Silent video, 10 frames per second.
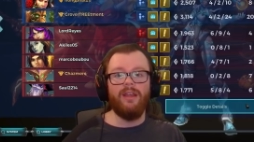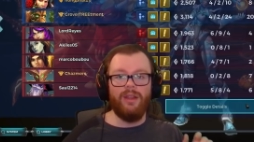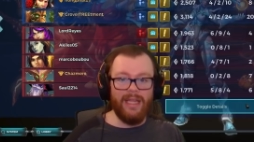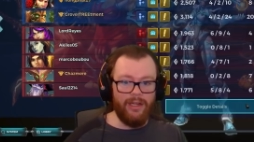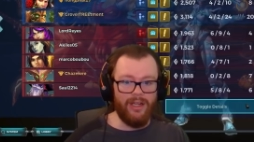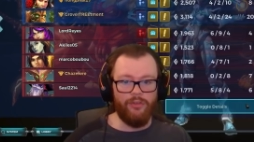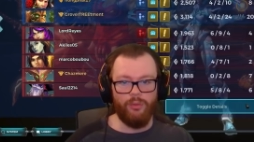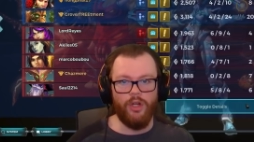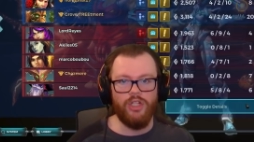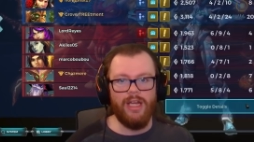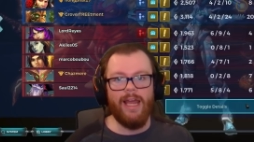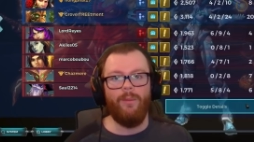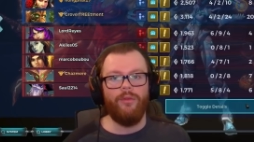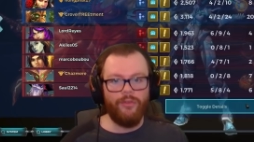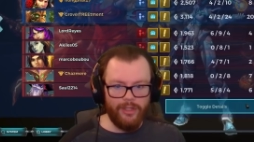Thank you guys for watching. I
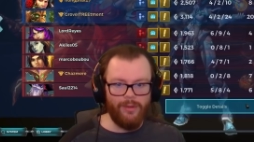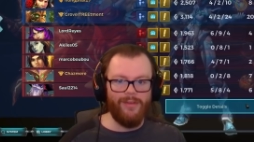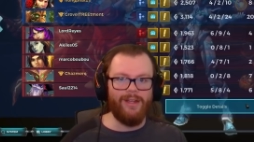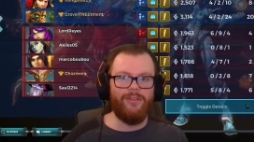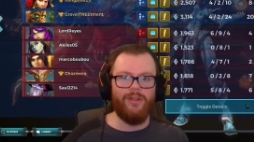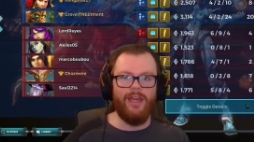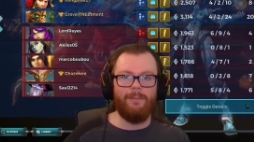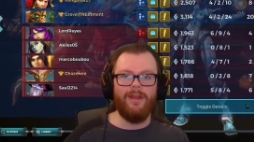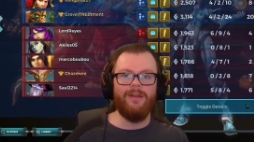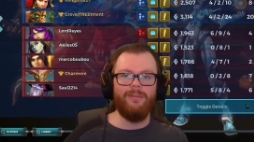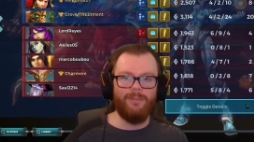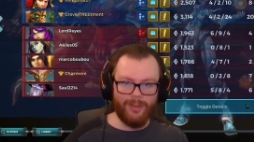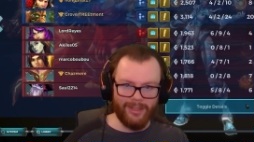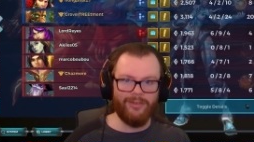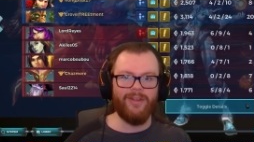will see you all next time.
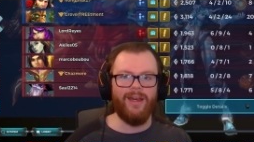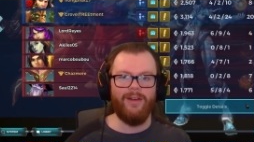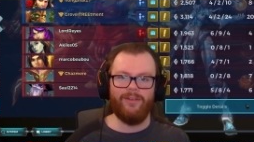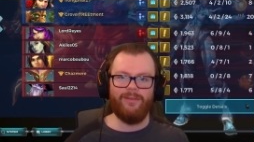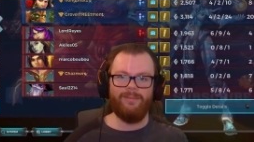Peace out.